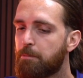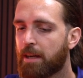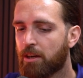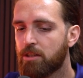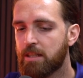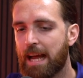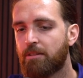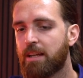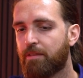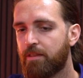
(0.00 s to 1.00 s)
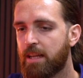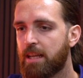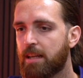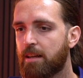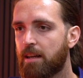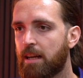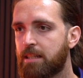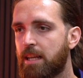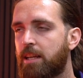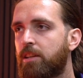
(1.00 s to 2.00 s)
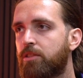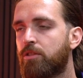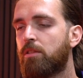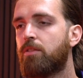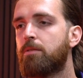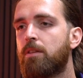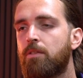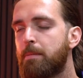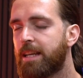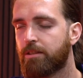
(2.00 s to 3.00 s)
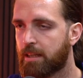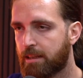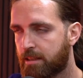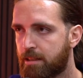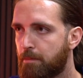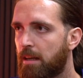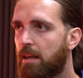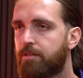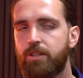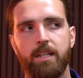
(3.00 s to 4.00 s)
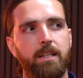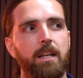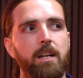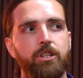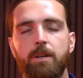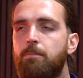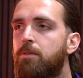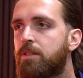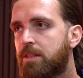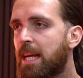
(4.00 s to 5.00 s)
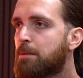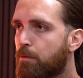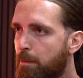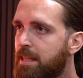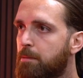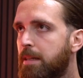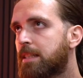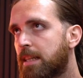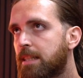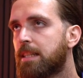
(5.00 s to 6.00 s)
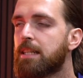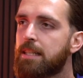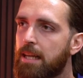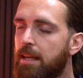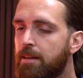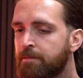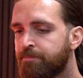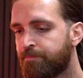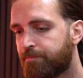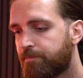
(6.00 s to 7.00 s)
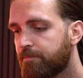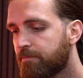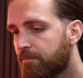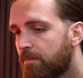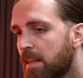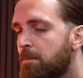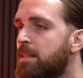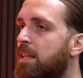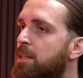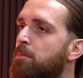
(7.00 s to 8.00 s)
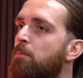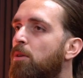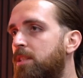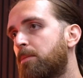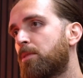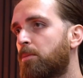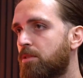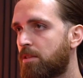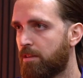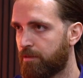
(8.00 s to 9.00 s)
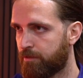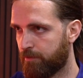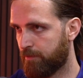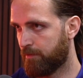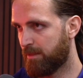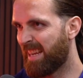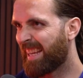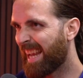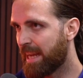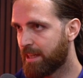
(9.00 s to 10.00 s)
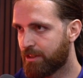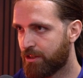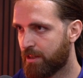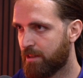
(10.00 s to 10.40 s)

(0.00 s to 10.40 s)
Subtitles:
Because now Daphne has taken control of the menial tasks in my life. She takes me from A to B to C to D to D. It means I can spend more time with the ones I love. Engaged.